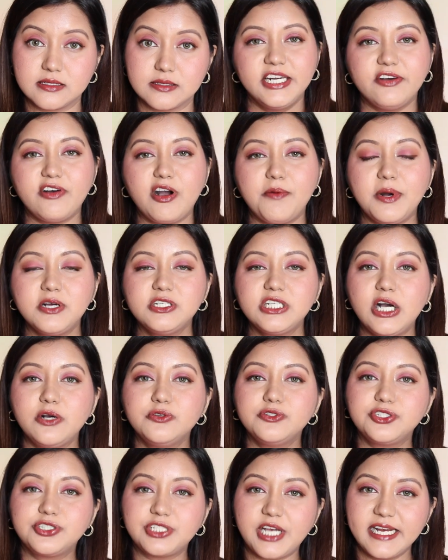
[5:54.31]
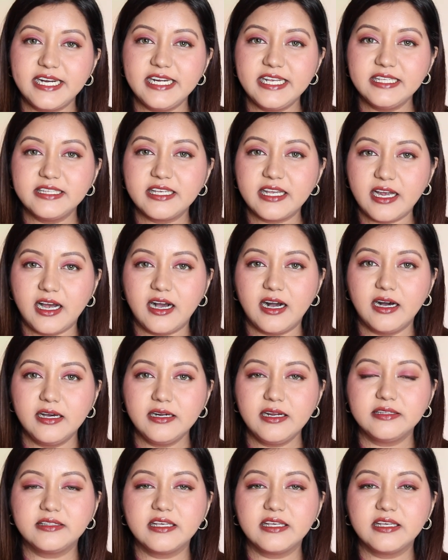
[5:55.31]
Now about how shiny they are,